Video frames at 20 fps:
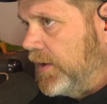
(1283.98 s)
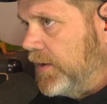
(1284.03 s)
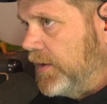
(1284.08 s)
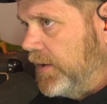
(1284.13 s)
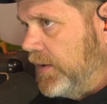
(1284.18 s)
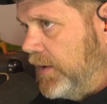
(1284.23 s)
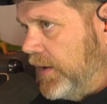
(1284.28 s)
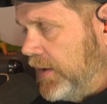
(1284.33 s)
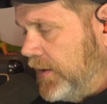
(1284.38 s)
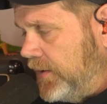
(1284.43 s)

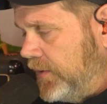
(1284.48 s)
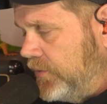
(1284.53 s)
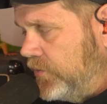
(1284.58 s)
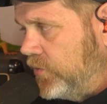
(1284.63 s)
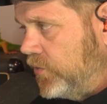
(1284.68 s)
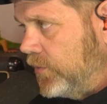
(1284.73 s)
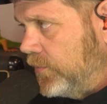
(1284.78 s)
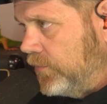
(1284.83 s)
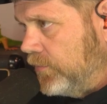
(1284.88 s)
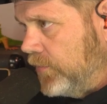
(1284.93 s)
and
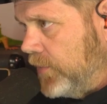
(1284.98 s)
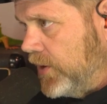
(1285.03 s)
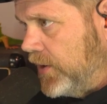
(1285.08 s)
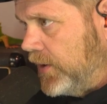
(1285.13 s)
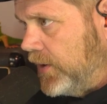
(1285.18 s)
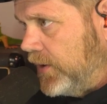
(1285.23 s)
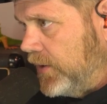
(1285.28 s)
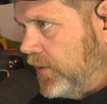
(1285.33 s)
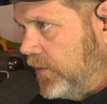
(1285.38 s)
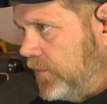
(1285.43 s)
needs
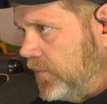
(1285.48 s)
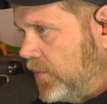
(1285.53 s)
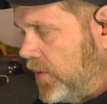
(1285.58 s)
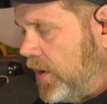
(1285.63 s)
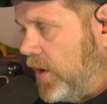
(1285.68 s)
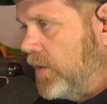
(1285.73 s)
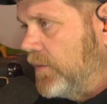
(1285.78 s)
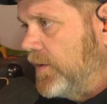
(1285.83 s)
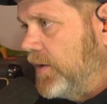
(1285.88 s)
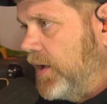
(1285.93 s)
money,
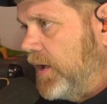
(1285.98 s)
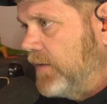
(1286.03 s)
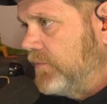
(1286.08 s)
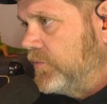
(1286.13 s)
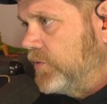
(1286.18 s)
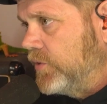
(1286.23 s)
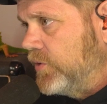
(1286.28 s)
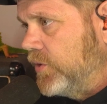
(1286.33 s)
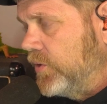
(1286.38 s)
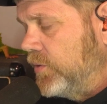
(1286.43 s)
all they
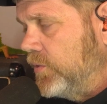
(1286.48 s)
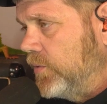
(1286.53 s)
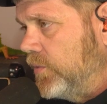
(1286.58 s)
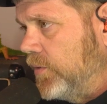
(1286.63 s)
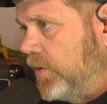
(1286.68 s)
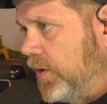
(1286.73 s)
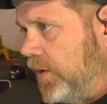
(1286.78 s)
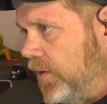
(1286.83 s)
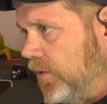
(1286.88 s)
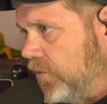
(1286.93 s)
have to
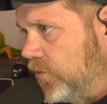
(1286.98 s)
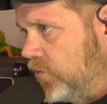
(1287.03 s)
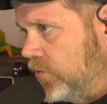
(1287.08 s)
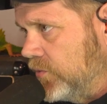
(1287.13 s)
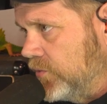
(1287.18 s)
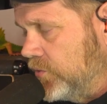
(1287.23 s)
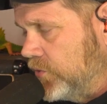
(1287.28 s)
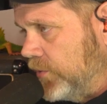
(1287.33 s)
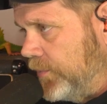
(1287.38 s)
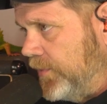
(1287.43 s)
do
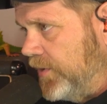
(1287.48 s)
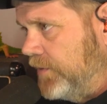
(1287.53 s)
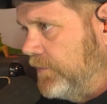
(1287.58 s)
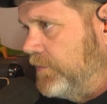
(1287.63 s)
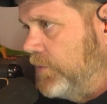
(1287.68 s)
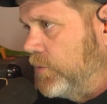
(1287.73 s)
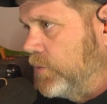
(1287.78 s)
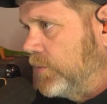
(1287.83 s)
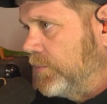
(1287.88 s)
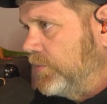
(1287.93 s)
is submit a
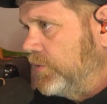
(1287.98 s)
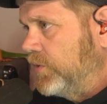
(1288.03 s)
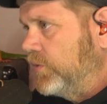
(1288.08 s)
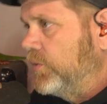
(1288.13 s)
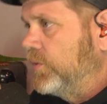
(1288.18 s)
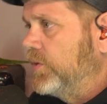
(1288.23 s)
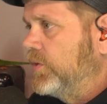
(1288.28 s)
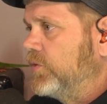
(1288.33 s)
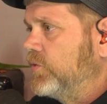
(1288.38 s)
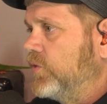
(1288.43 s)
form
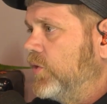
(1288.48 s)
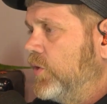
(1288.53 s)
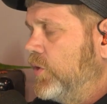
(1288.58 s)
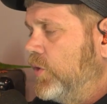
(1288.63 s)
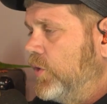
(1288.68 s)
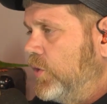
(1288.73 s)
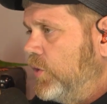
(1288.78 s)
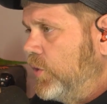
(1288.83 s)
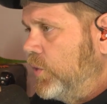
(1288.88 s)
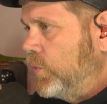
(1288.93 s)
to us.
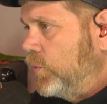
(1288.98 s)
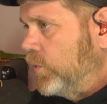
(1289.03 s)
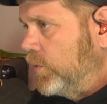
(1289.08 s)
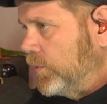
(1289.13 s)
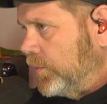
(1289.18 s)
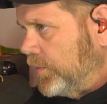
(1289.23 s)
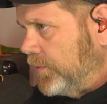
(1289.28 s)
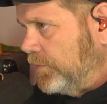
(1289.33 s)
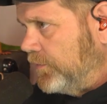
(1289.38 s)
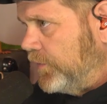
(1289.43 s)

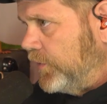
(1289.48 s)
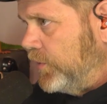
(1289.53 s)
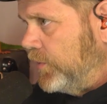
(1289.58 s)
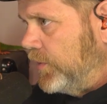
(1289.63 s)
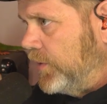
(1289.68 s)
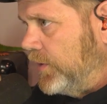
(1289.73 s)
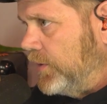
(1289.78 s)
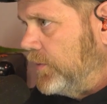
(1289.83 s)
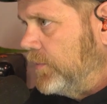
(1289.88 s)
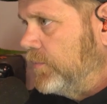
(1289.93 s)
We'll
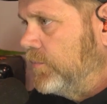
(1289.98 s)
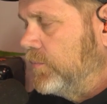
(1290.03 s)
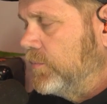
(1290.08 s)
review it.